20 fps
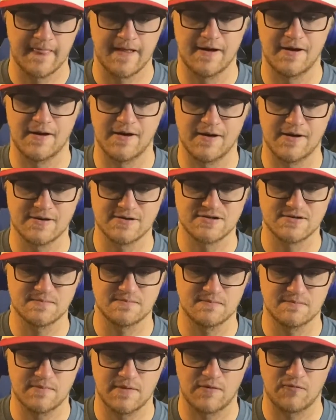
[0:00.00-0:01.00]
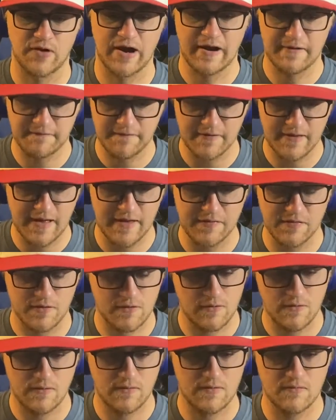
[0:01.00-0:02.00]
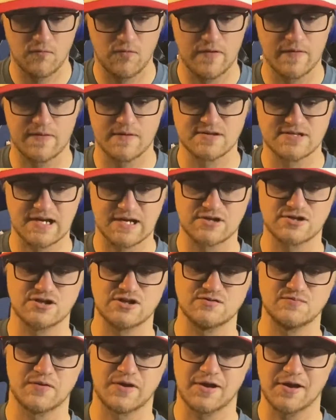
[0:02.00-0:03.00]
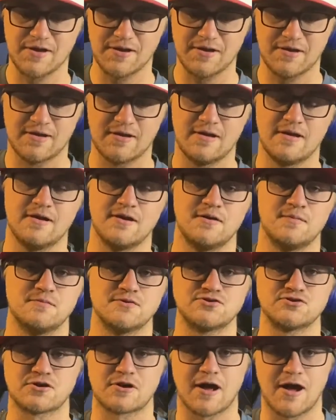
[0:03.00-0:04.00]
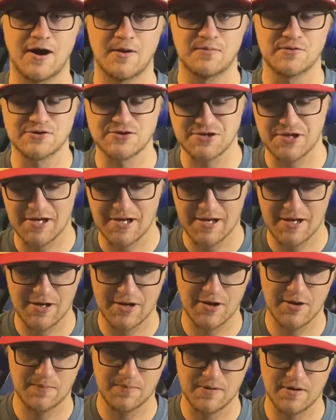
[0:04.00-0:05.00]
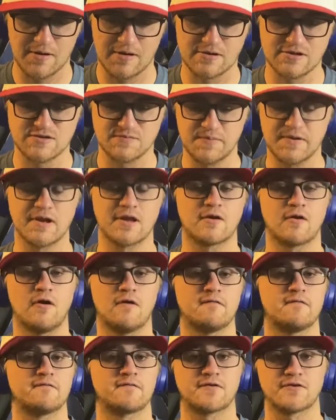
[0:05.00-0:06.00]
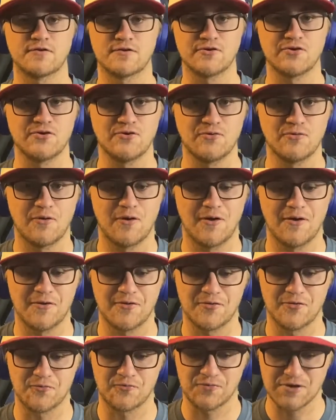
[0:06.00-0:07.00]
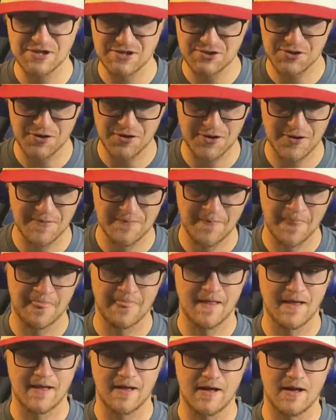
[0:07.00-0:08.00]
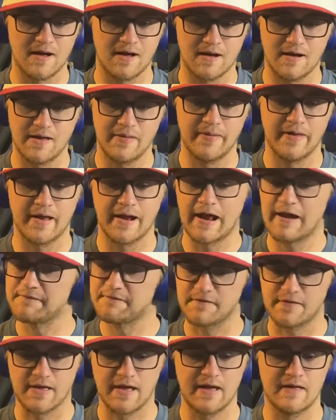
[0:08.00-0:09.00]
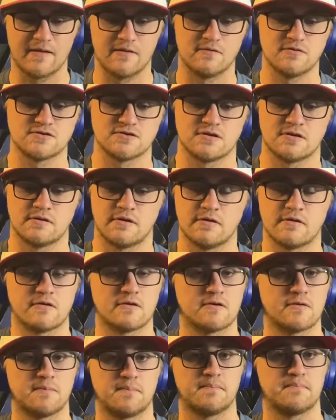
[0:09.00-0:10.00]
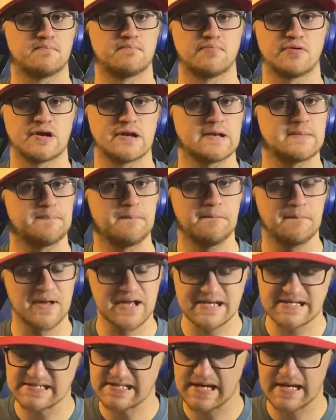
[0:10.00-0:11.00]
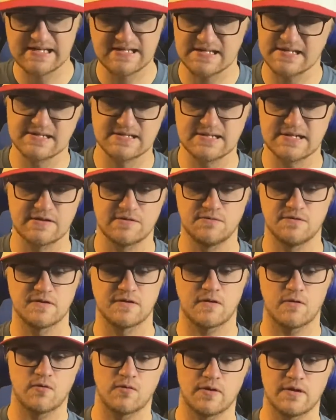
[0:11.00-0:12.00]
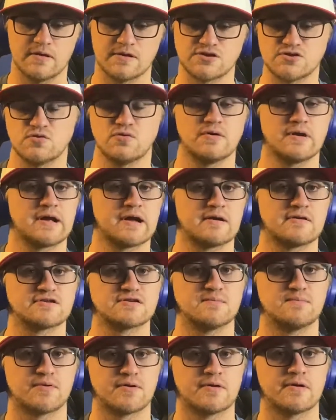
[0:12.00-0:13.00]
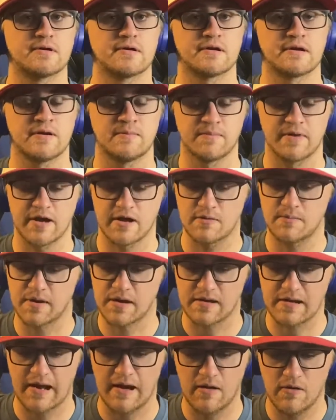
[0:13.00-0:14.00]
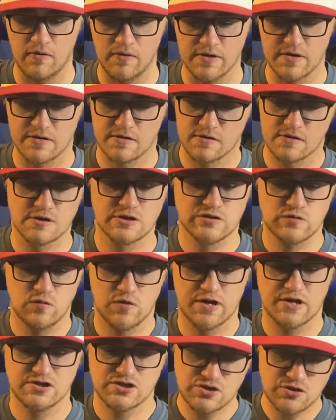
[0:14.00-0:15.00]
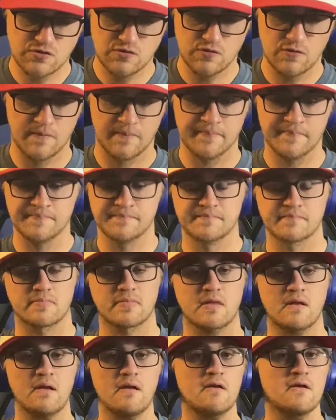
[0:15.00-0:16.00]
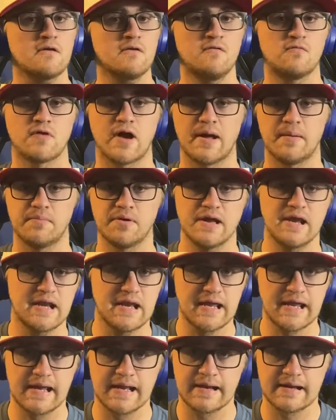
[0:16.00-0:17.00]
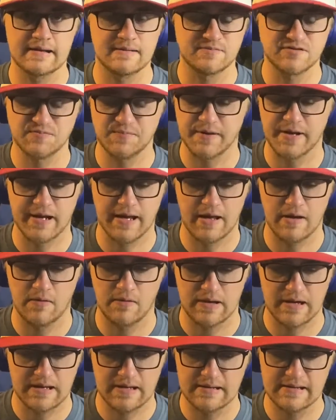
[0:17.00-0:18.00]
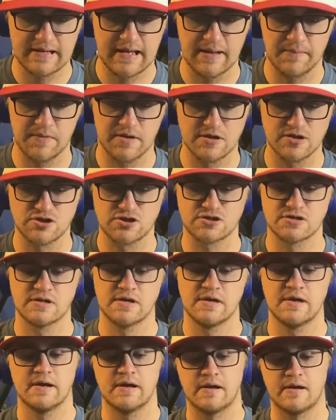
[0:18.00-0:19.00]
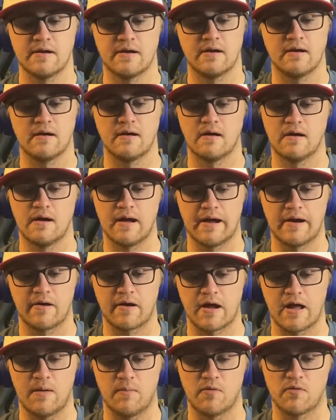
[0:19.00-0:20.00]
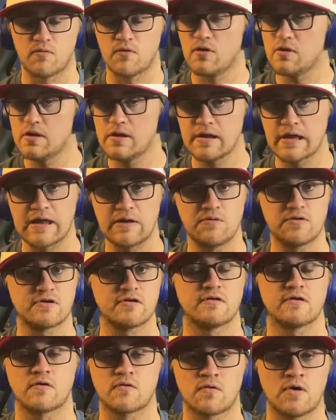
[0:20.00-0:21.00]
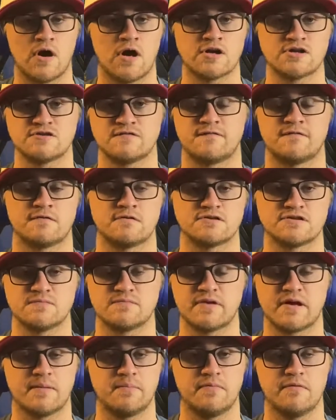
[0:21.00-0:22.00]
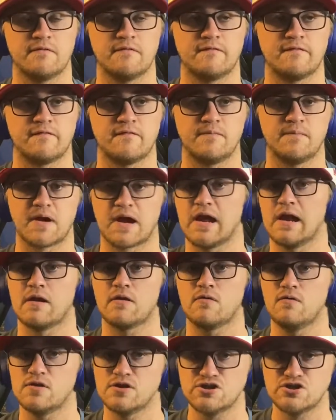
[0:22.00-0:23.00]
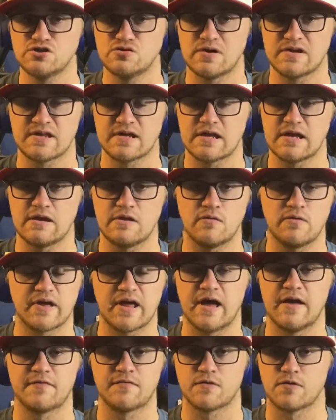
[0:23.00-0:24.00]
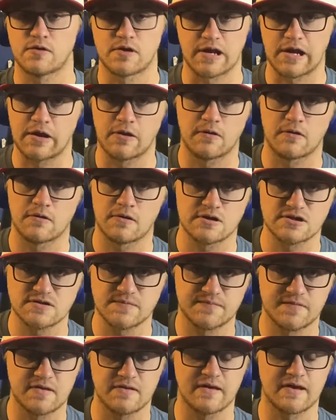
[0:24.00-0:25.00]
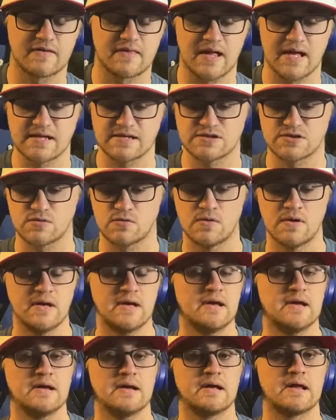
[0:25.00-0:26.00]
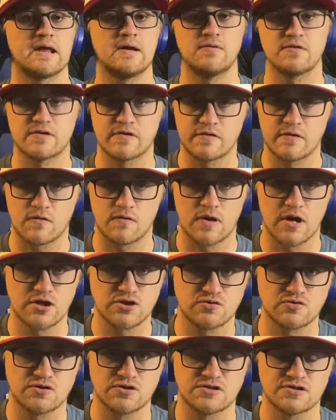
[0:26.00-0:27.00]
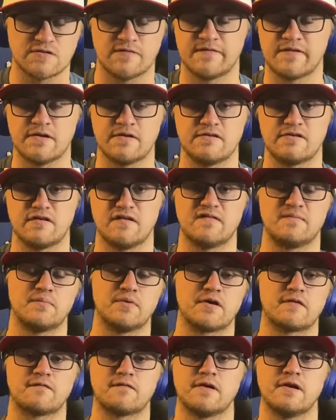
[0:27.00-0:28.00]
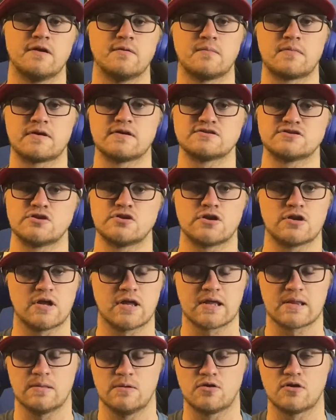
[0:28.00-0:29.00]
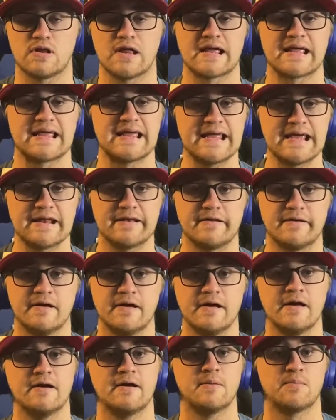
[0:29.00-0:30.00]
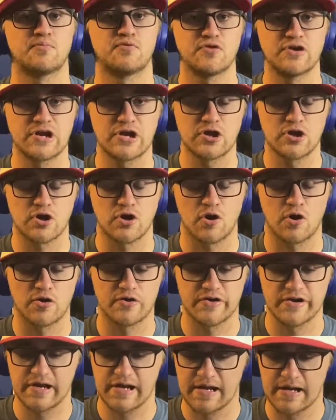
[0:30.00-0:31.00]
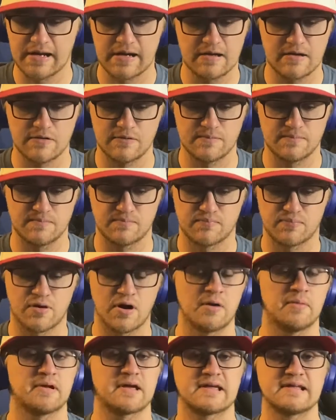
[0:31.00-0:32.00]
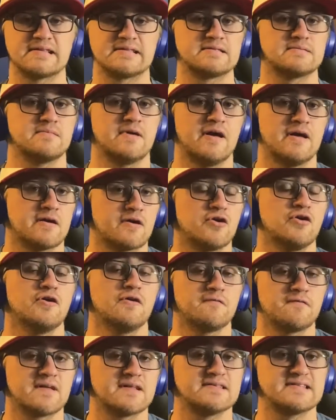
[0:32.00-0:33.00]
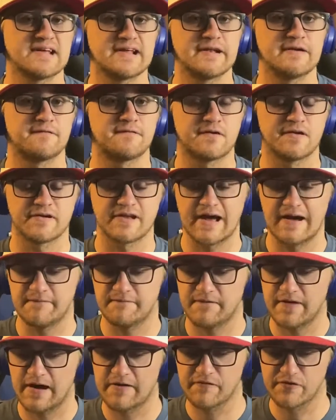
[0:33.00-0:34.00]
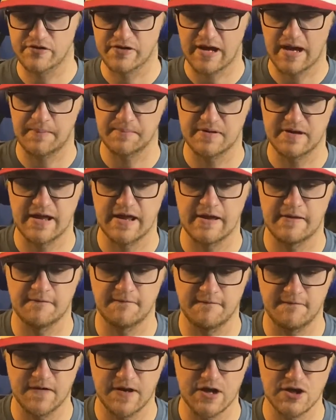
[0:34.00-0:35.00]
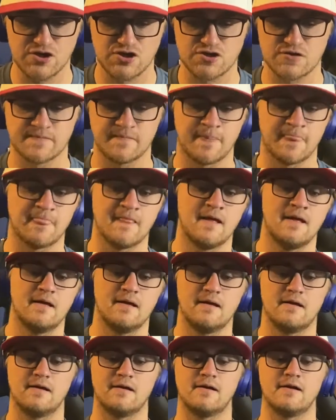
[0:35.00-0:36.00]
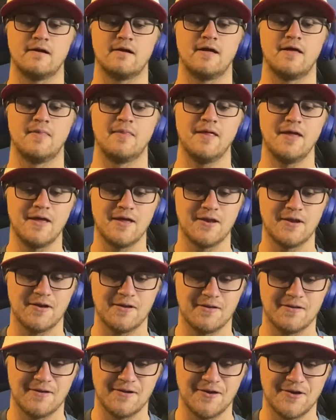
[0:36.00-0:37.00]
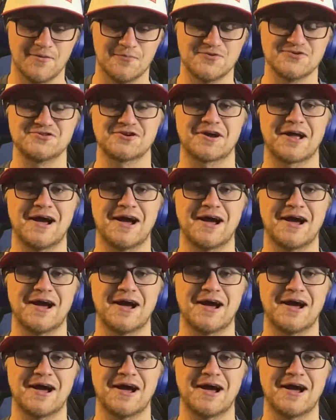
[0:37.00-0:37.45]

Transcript: Right after that, though, when the second stage begun, Mr. Kyle Busch ended up spinning off of turn 2 on the restart. And then after that, there was another pretty big size incident with Corey LaJoie, Harrison Burton, and Michael McDowell in turns 1 and 2. Ryan Blaney, he ended up spinning out, getting damage. Eric Almirola, he went to the garage for some type of mechanical issue. I think he only had third gear or something like that. So he went to the garage, which is a very tough break for him because it looked like he had a pretty good car today and could have contended for a top 5 or top 10 finish. And then Mr.